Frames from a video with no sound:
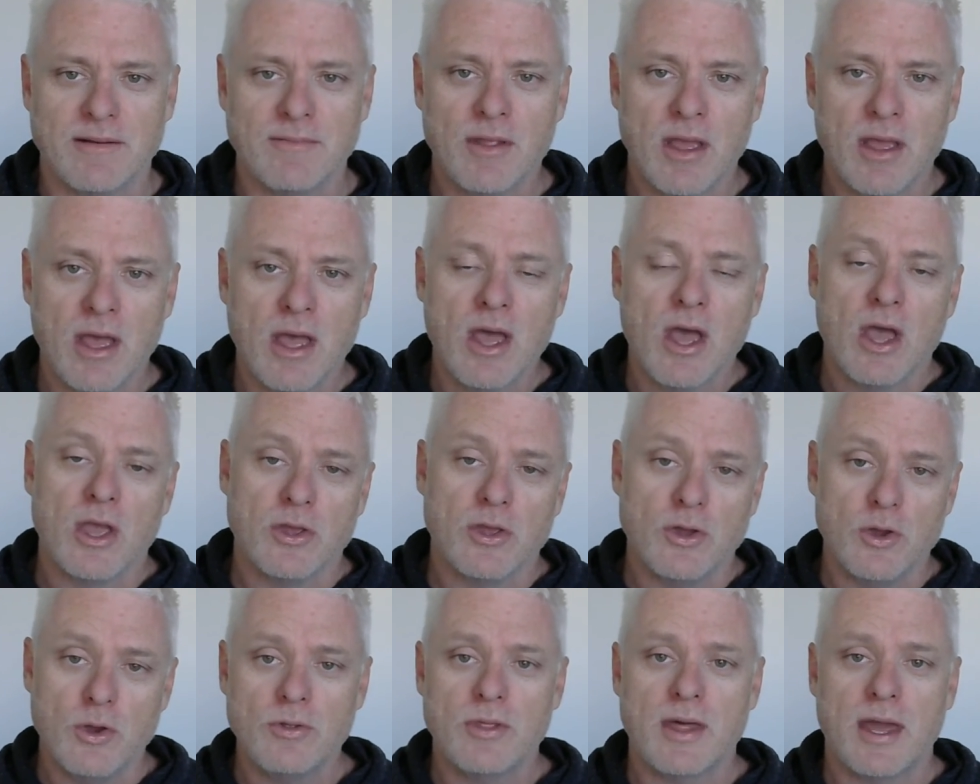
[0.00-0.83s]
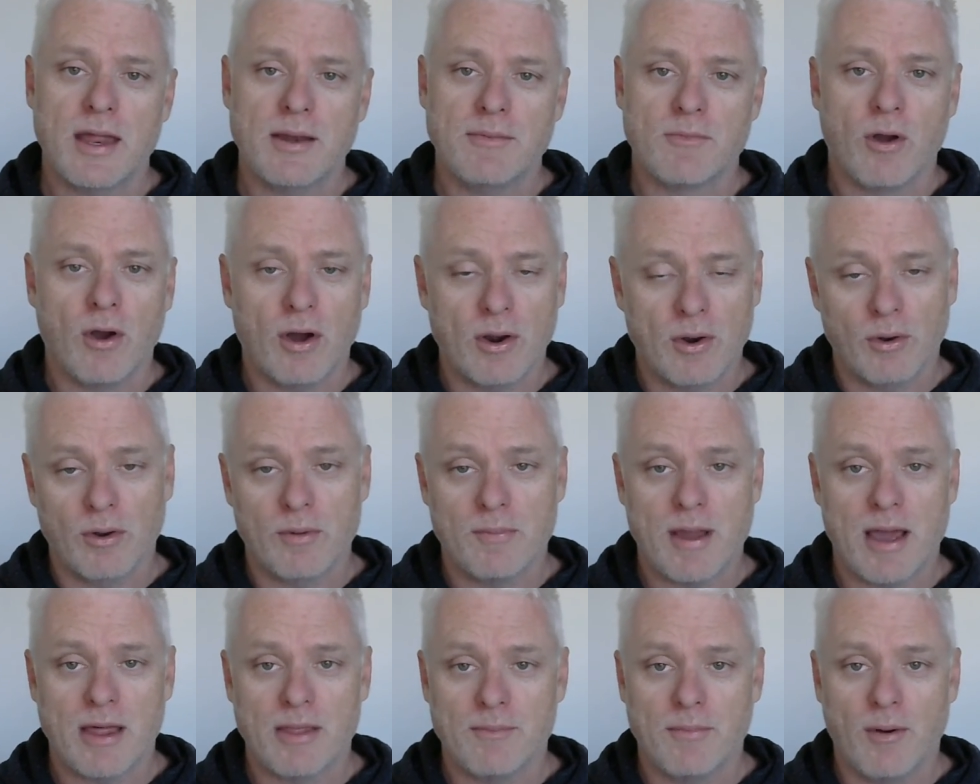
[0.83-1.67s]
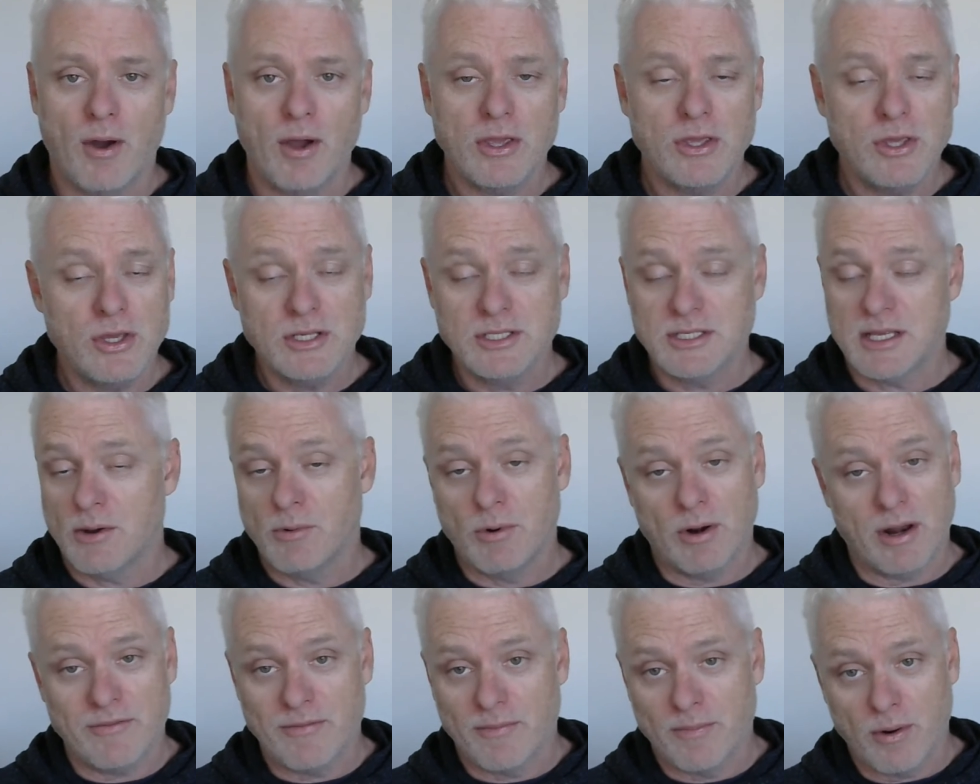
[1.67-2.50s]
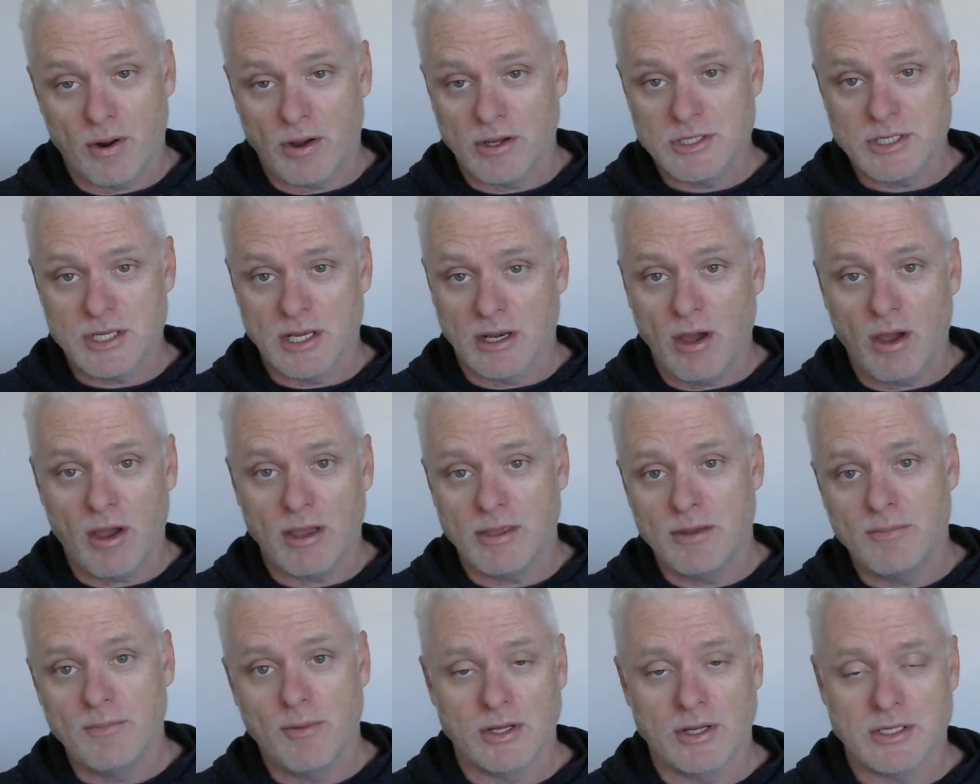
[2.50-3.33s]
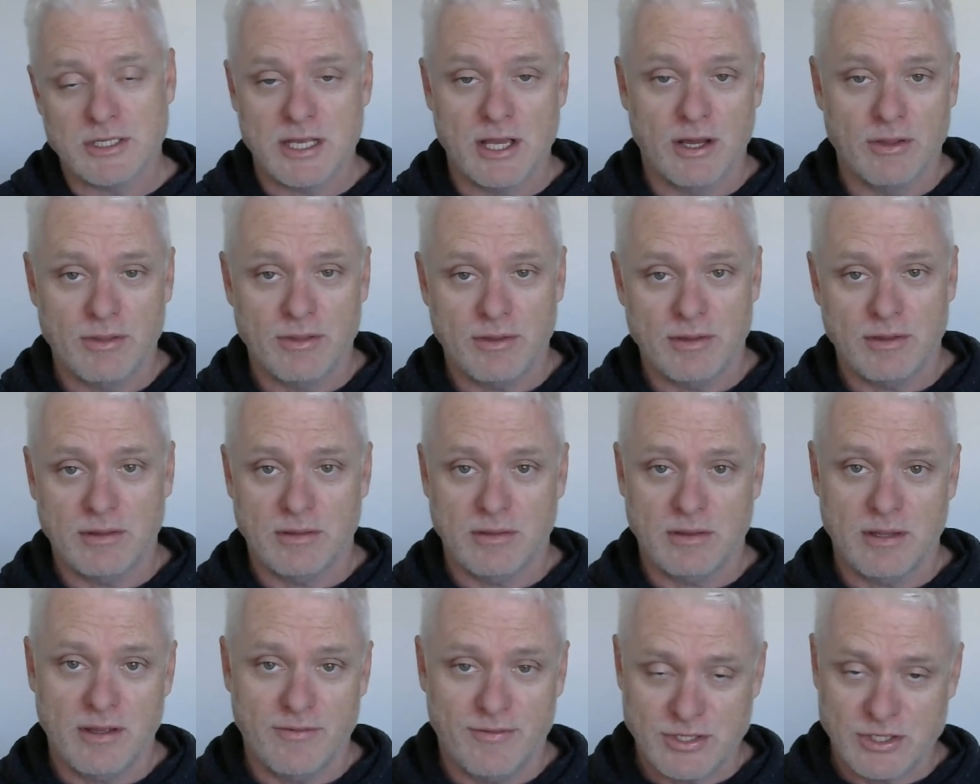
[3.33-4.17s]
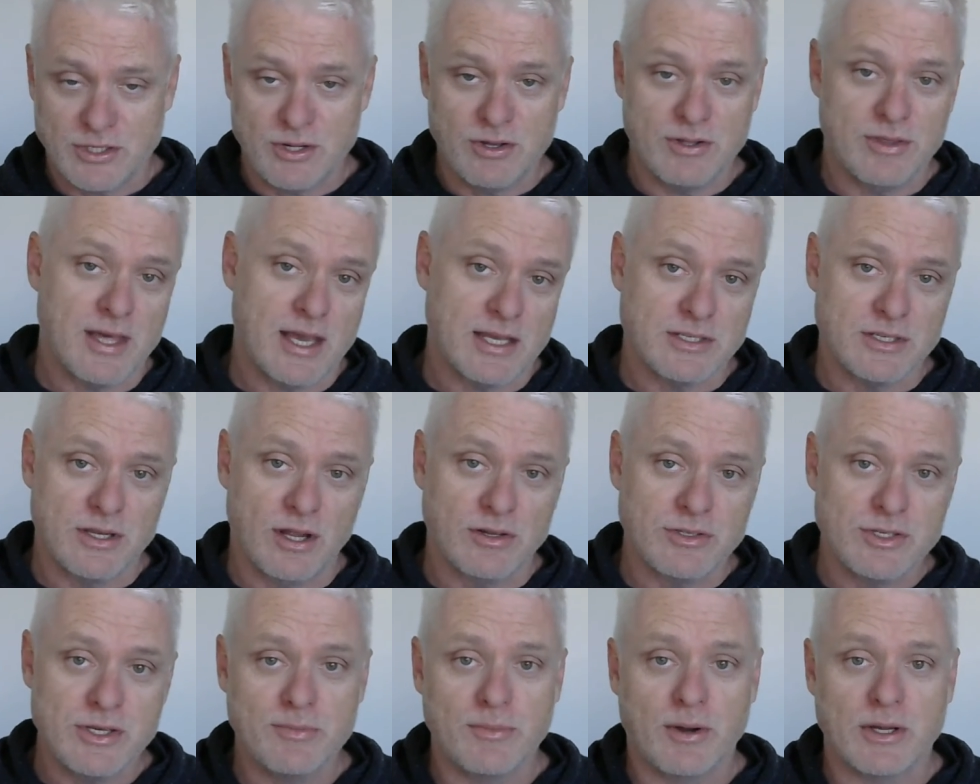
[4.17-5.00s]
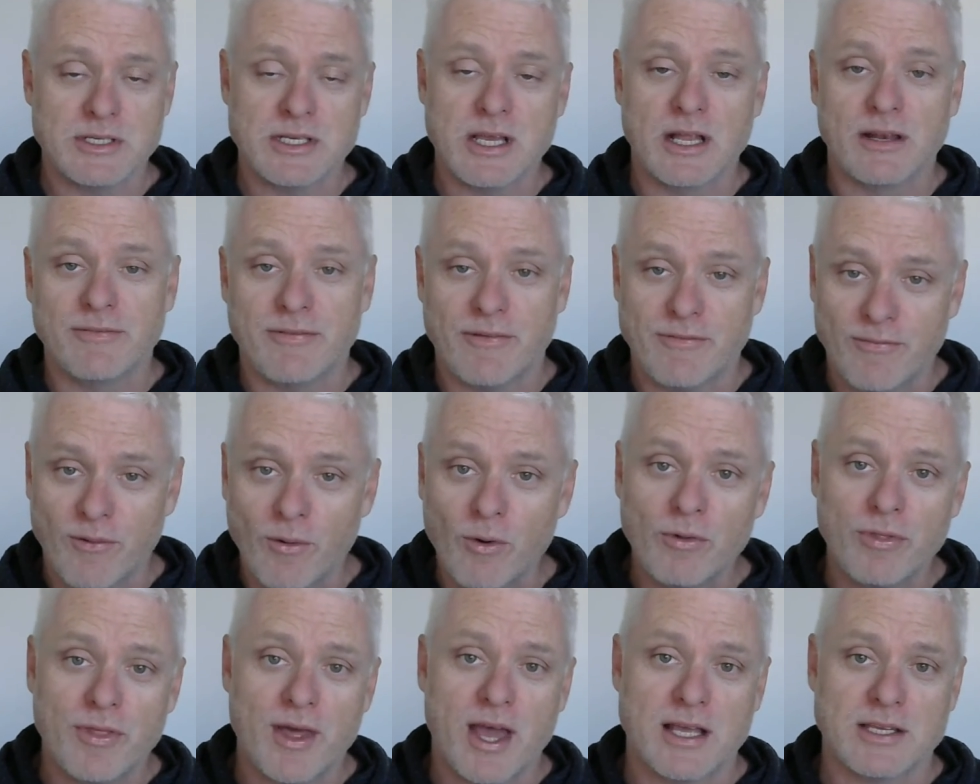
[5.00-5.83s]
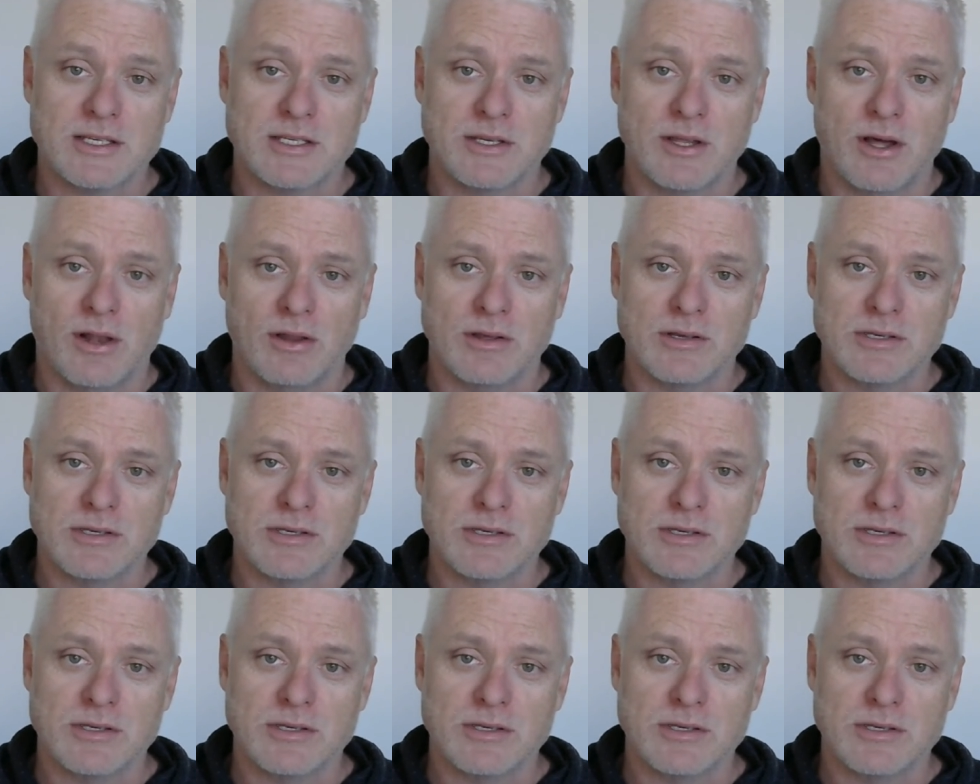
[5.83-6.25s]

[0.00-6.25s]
You then write all about the bike. You can set whatever price you like. You might sell, if it's $2,000, you might sell it for $4,000.